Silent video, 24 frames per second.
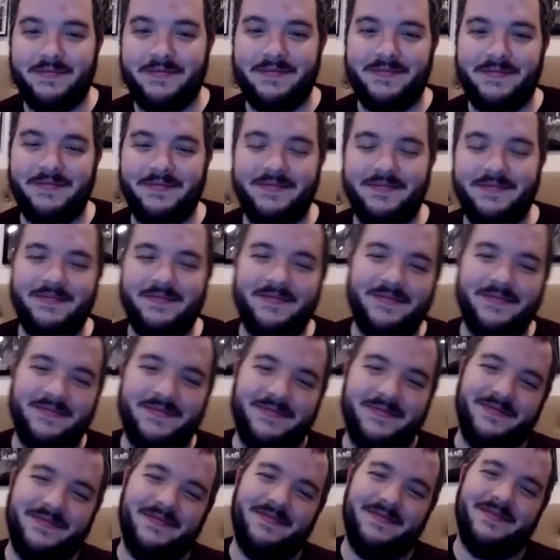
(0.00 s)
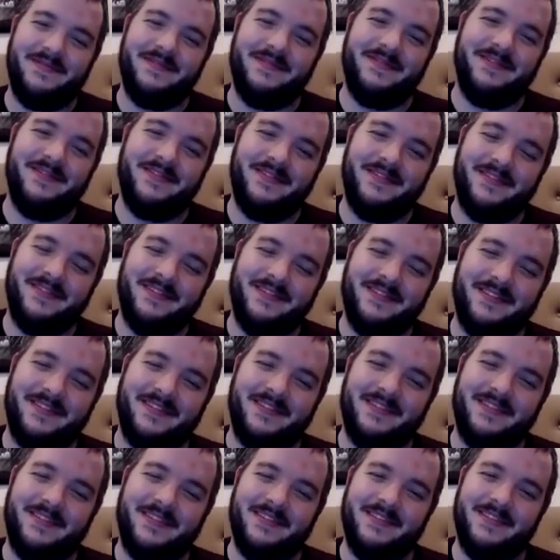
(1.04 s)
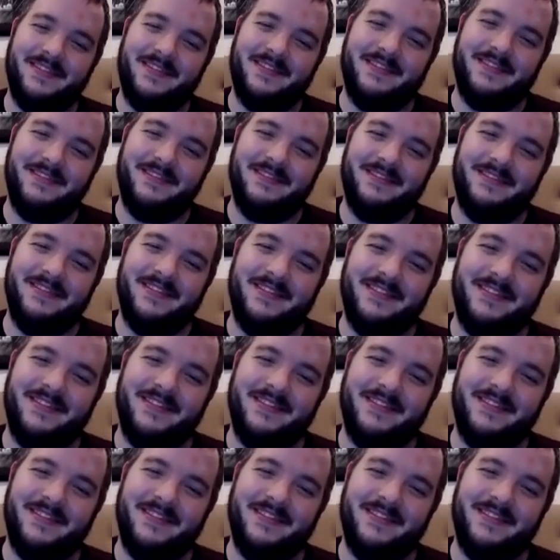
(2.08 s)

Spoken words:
(silent)